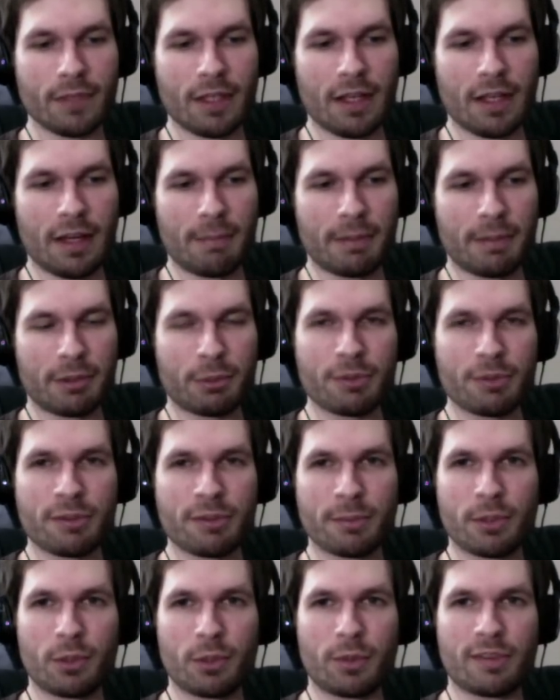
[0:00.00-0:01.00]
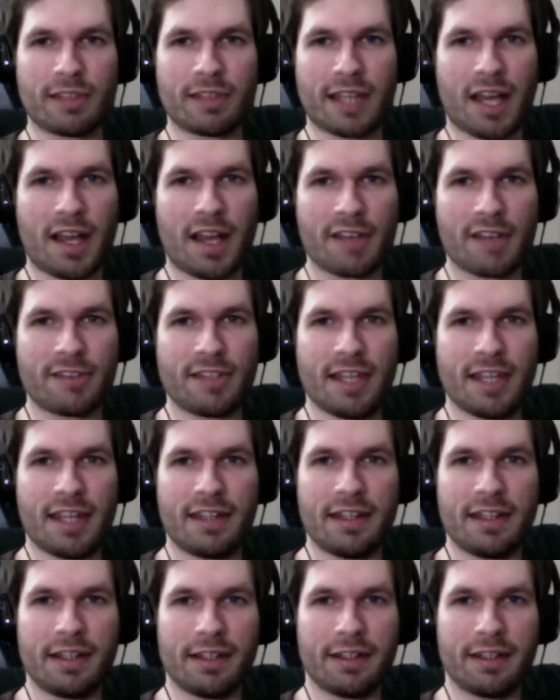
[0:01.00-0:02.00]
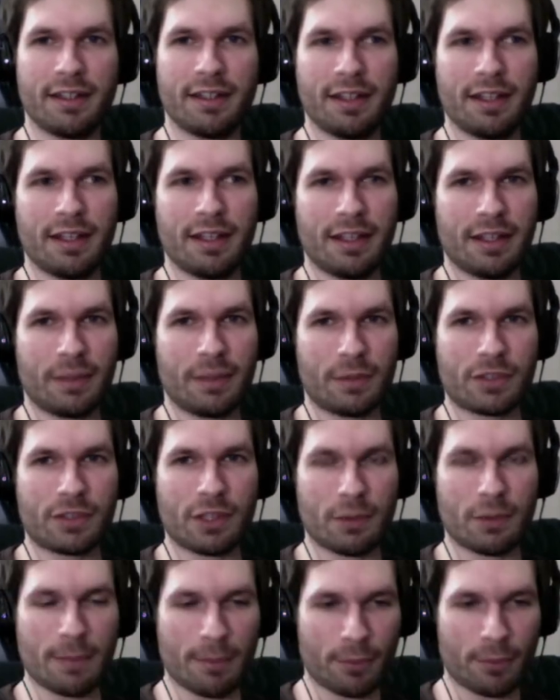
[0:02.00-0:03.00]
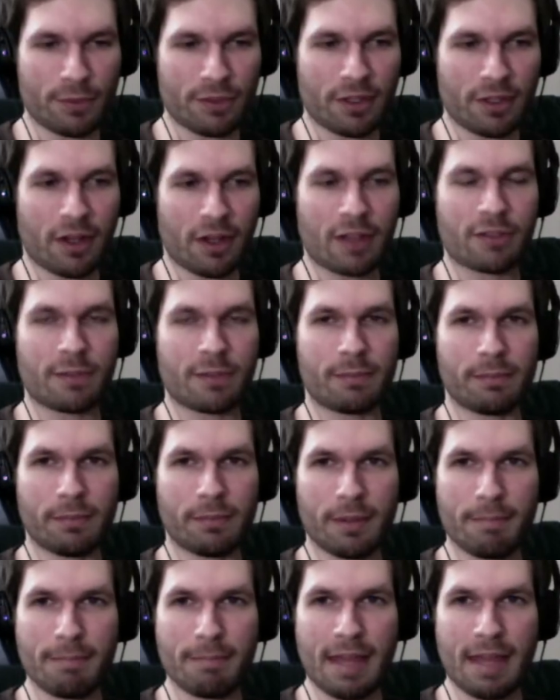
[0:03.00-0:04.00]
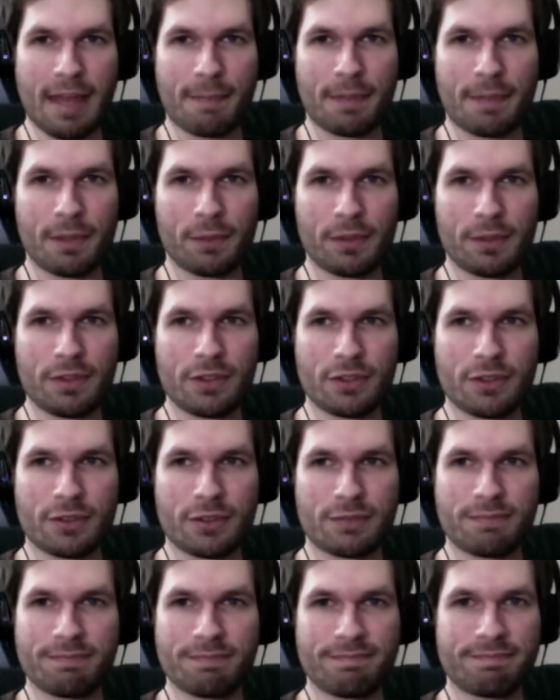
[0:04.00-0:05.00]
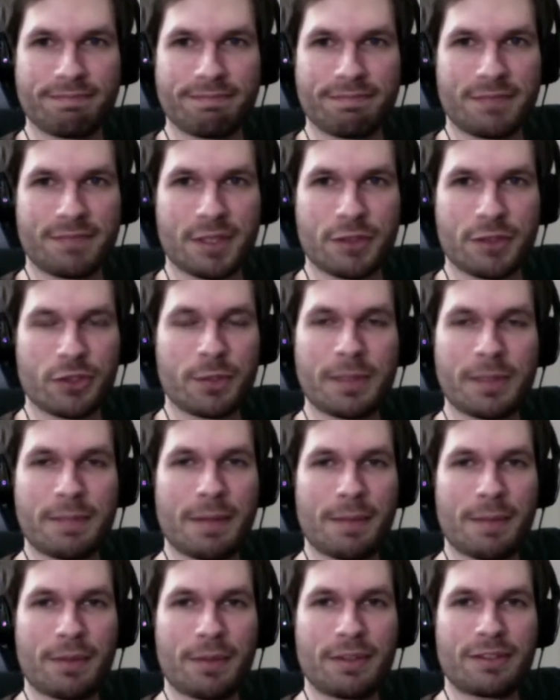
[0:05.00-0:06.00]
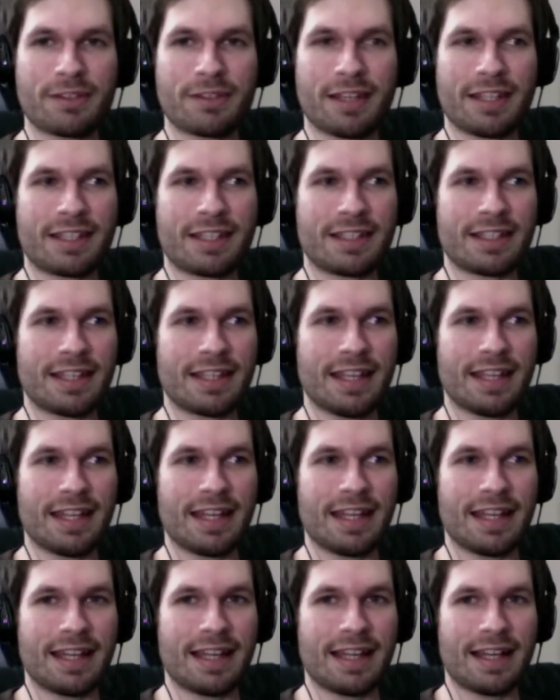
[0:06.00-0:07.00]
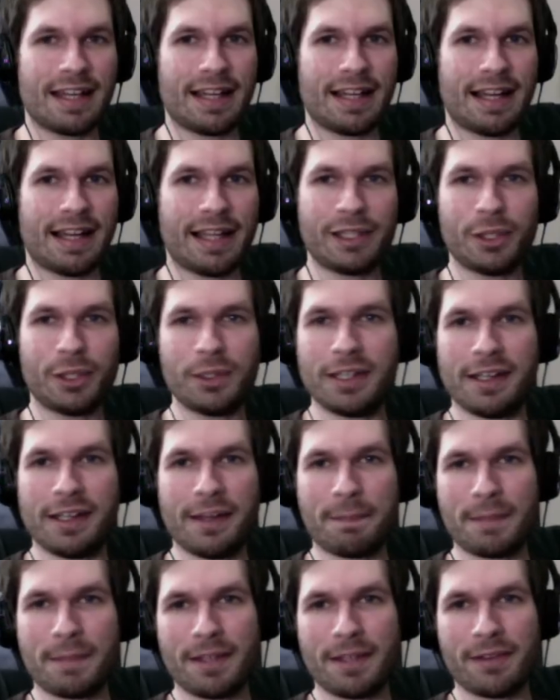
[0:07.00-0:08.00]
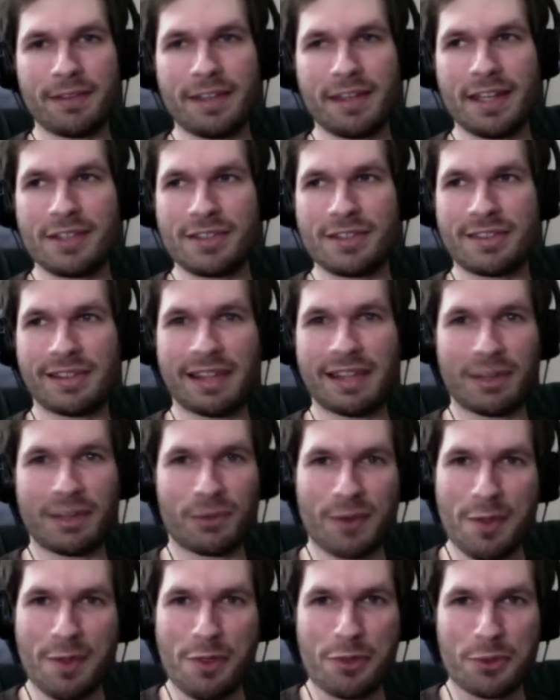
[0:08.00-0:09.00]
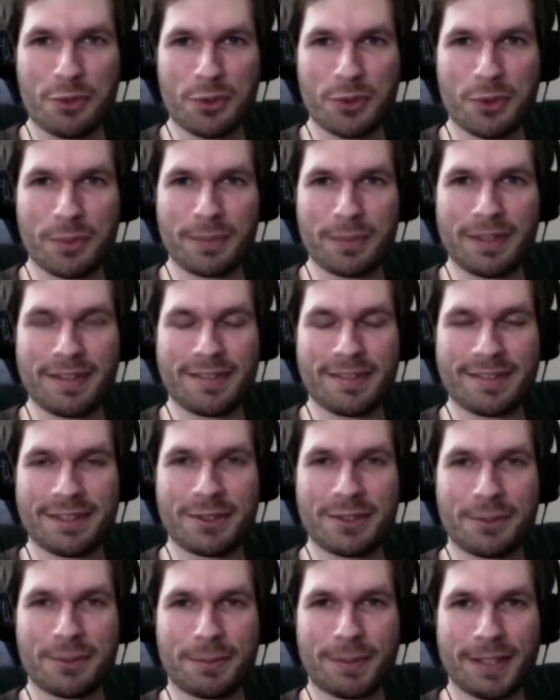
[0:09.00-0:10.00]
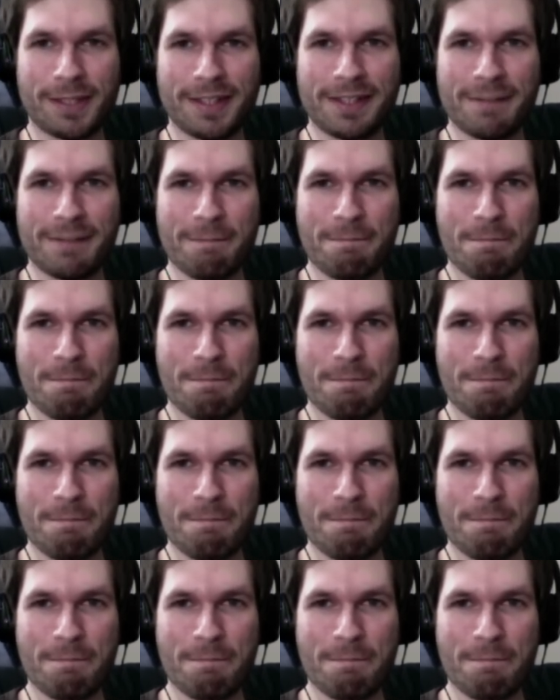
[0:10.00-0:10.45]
But there were some good ones like Hacienda, which I remember was an awesome map that we just... So many memories. Like, I loaded it up the other day just to like run through them in the single player,